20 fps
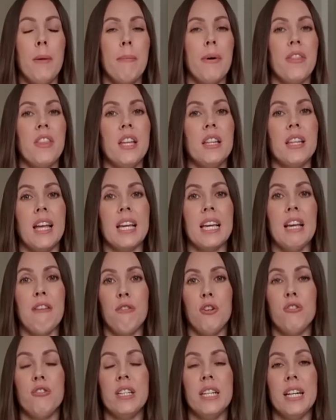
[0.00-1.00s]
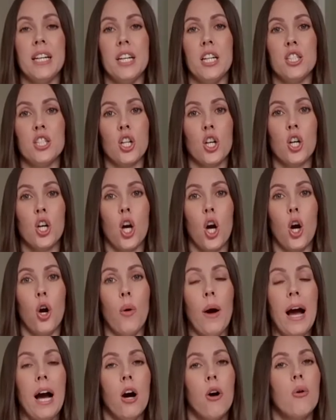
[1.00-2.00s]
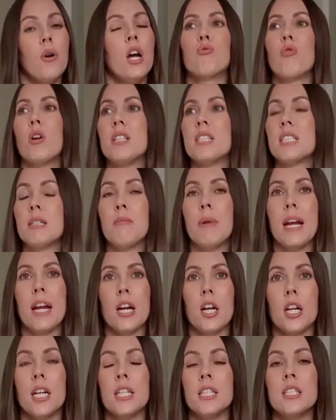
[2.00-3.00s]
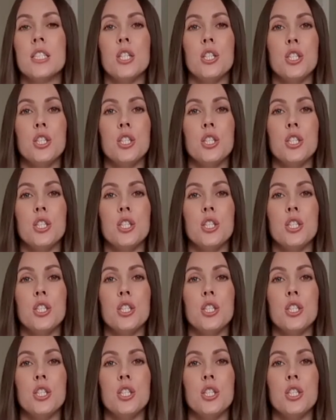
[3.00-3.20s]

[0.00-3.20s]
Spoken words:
but then like if you need to go out, run some errands,